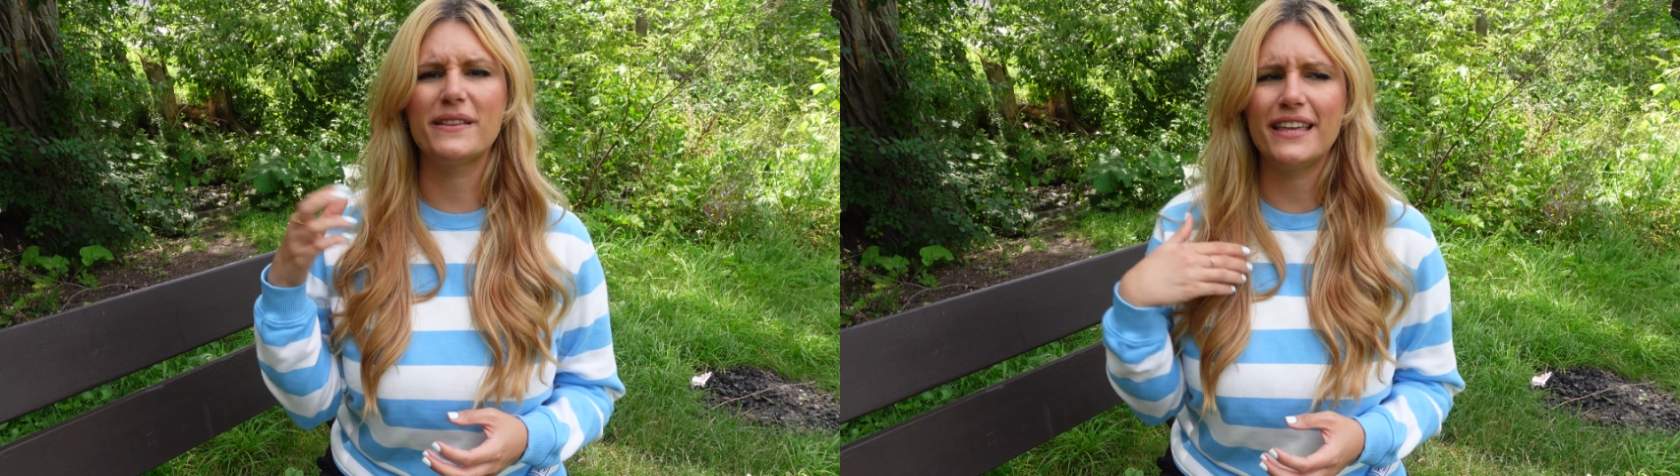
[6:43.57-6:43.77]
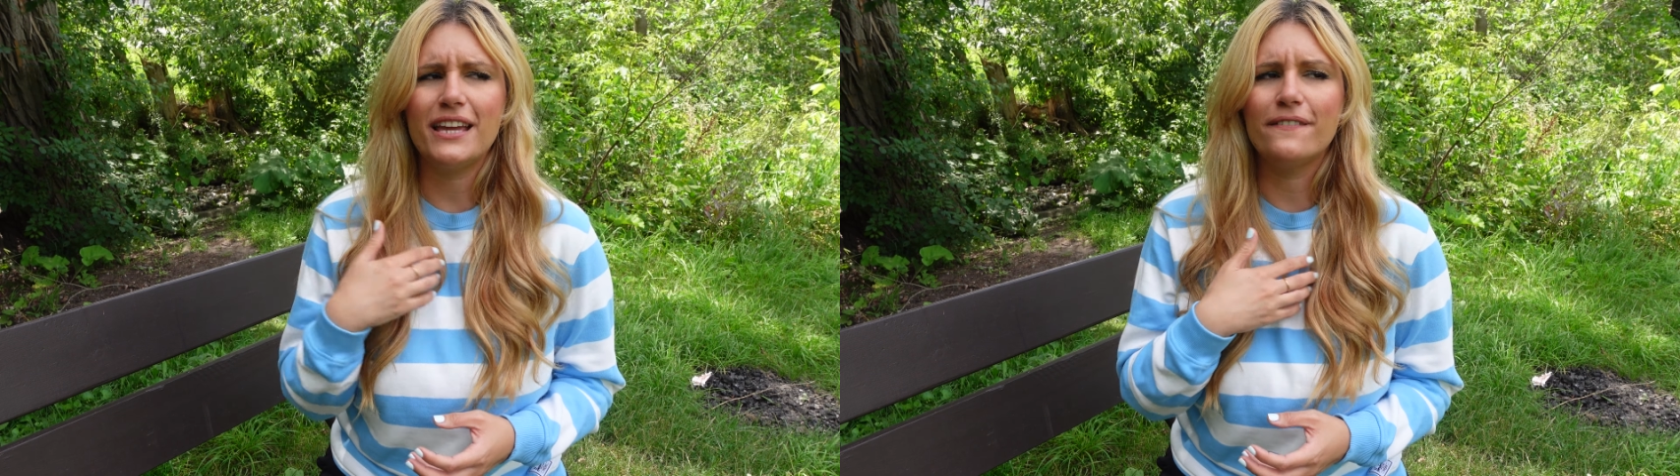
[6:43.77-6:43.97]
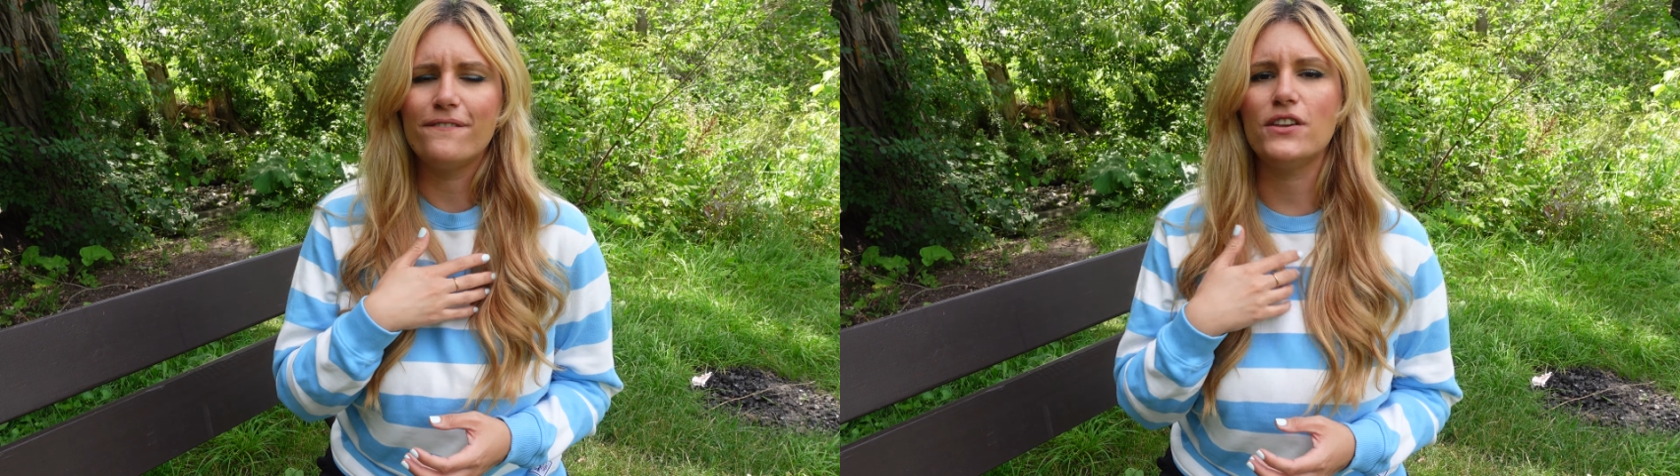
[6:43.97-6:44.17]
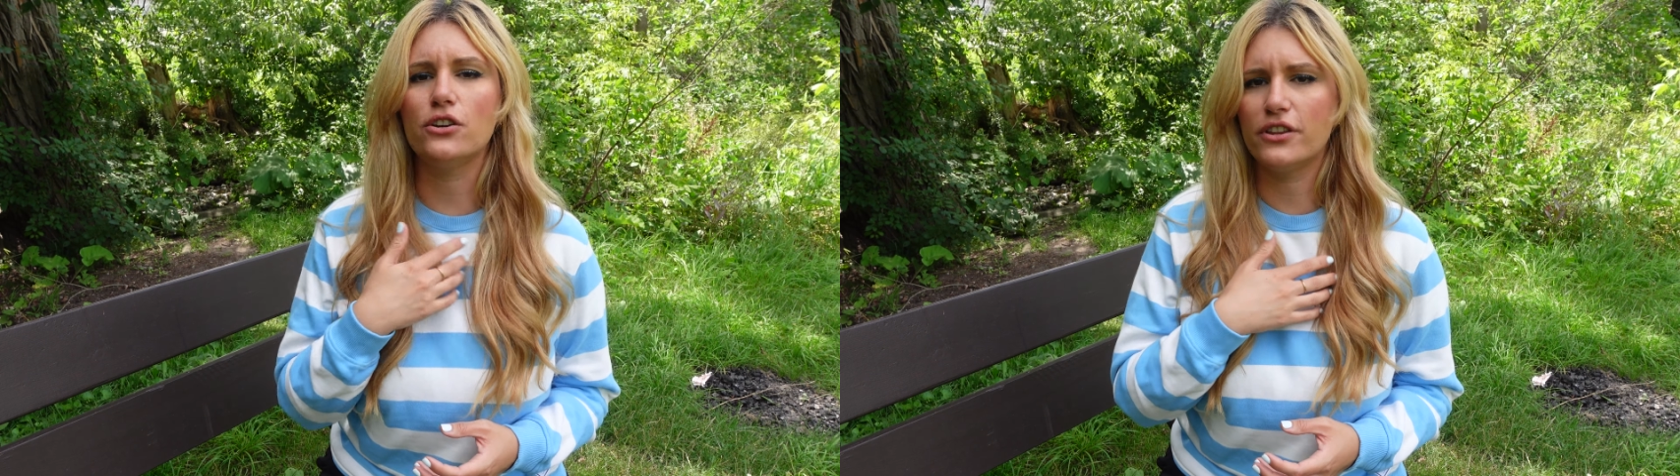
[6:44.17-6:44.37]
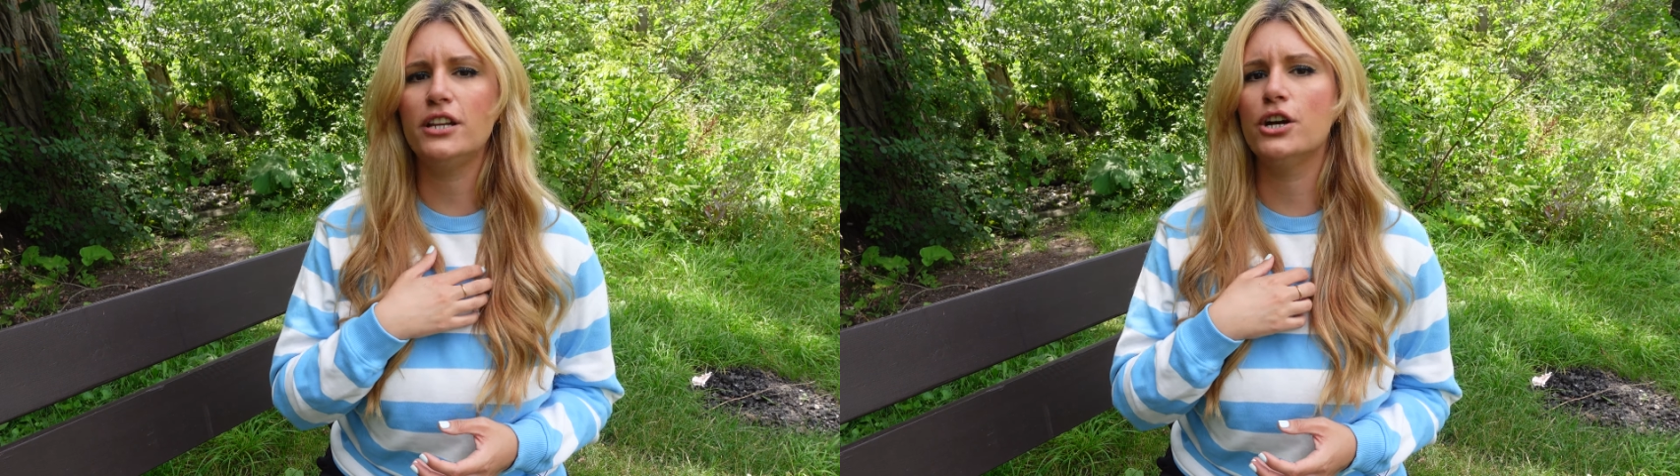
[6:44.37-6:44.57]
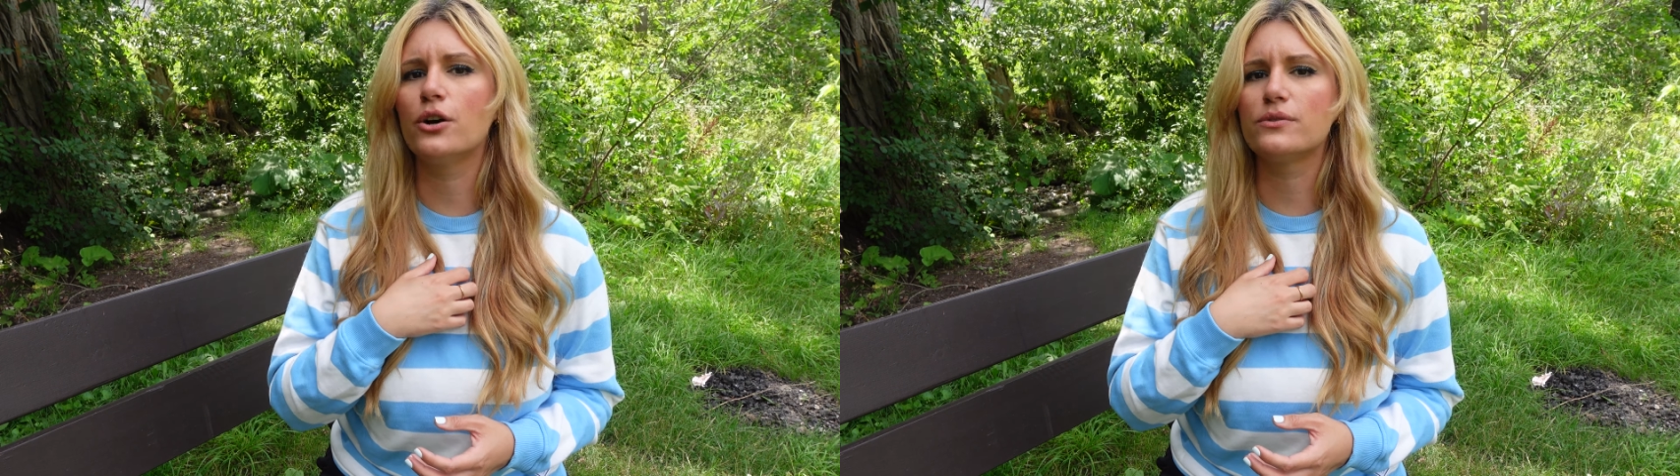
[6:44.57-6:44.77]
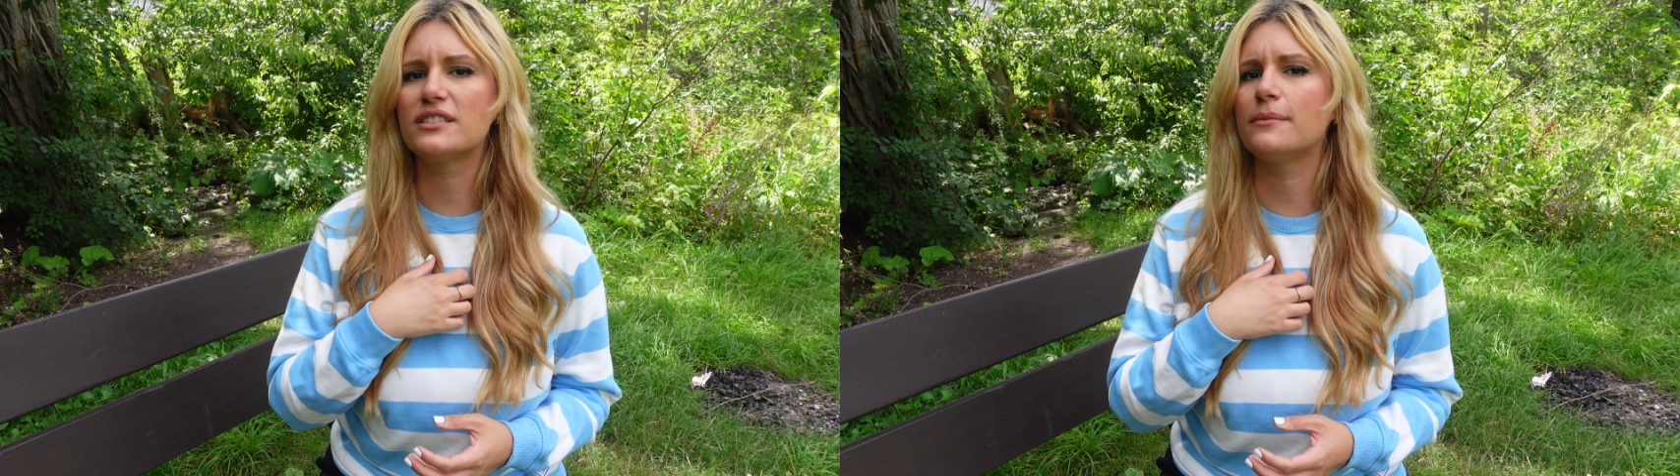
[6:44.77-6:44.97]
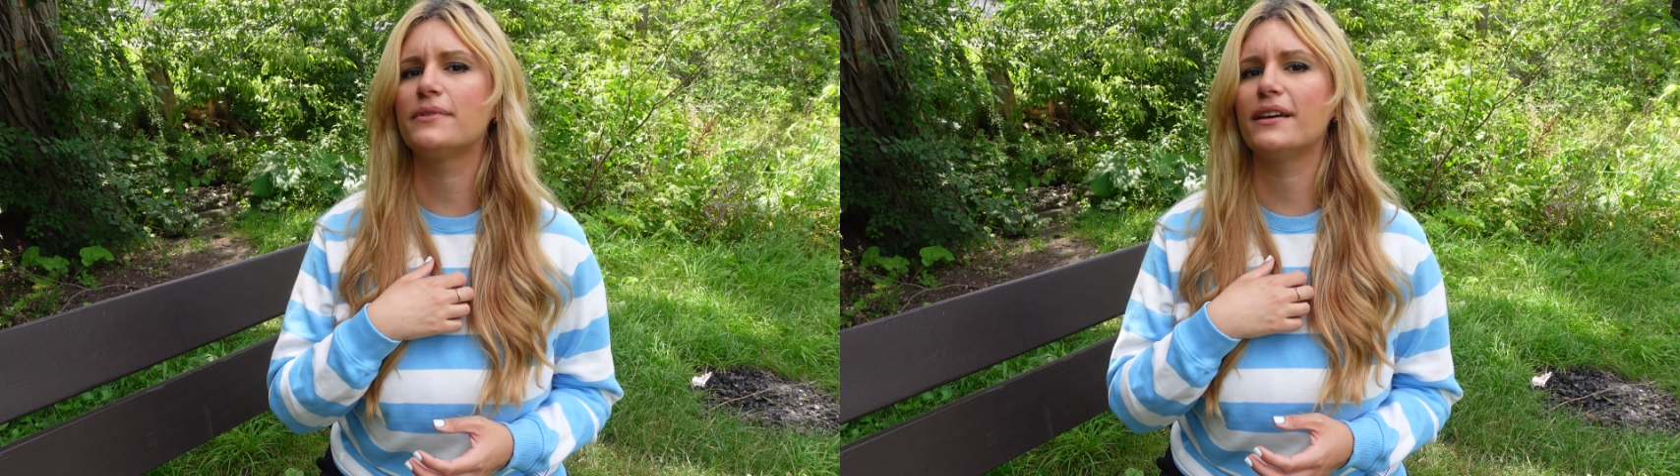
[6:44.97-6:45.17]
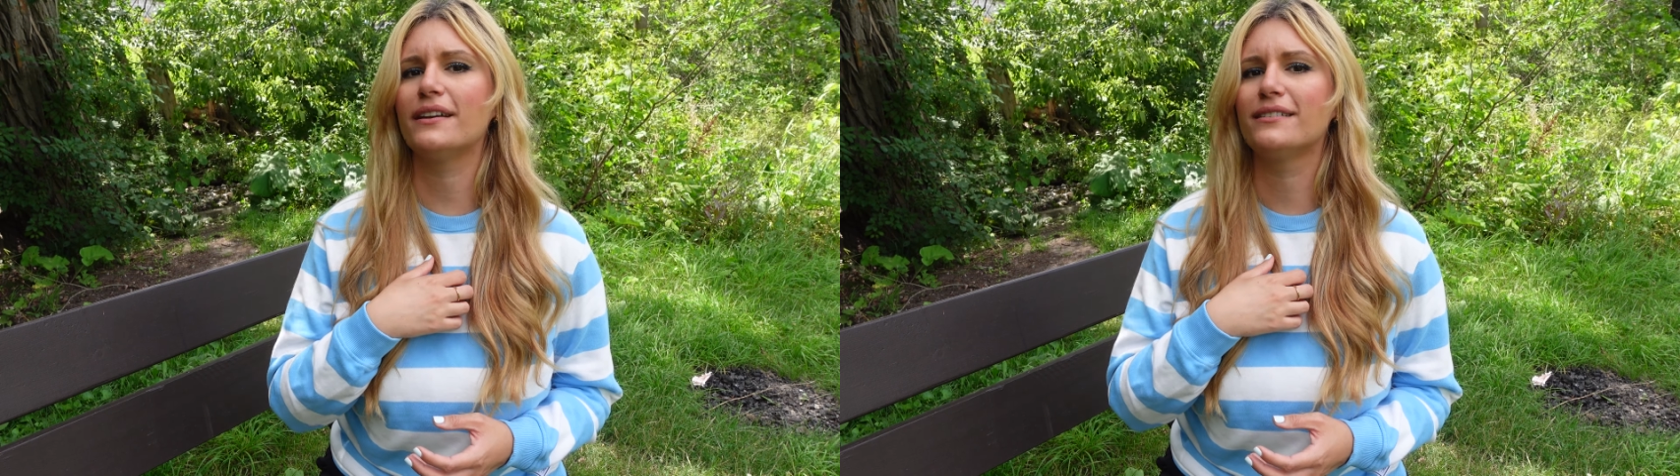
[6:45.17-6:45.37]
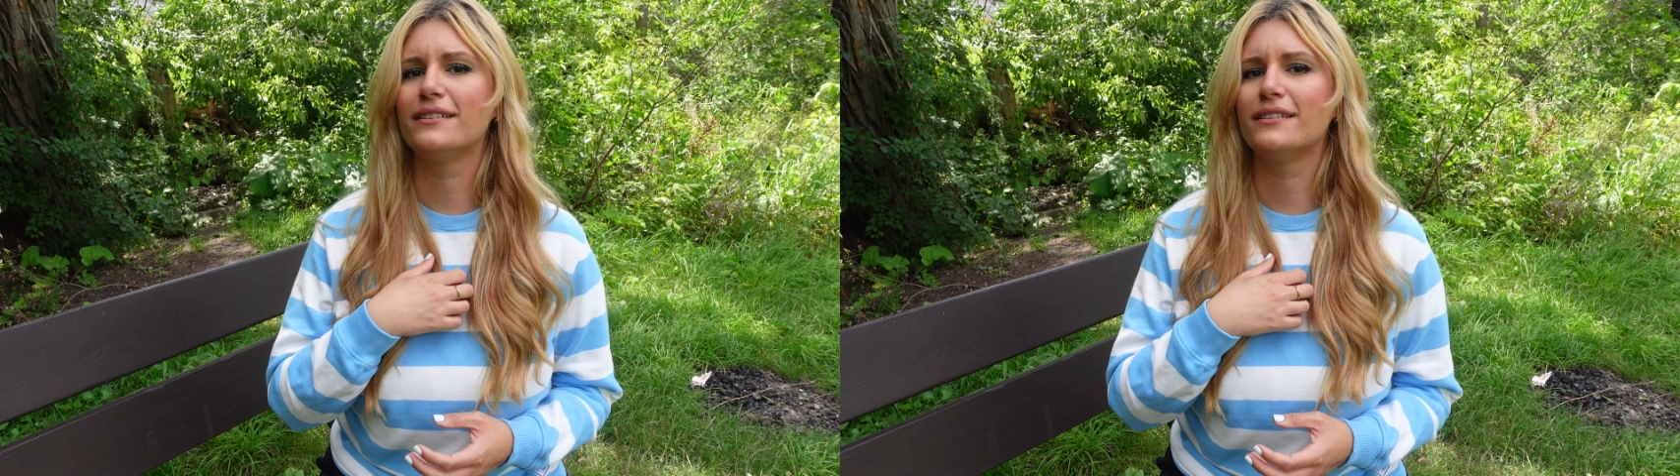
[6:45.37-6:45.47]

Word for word: but they can feel. They know something.